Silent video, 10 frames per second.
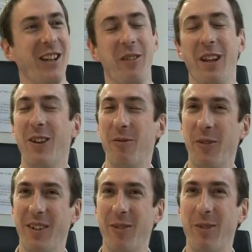over there at the
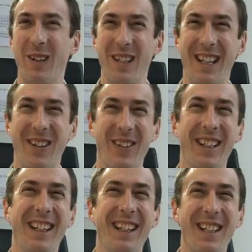moment, and it'd be nice to have
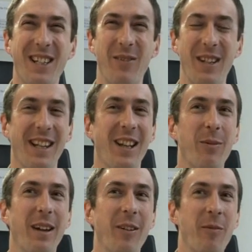somebody to
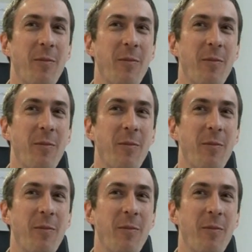help out.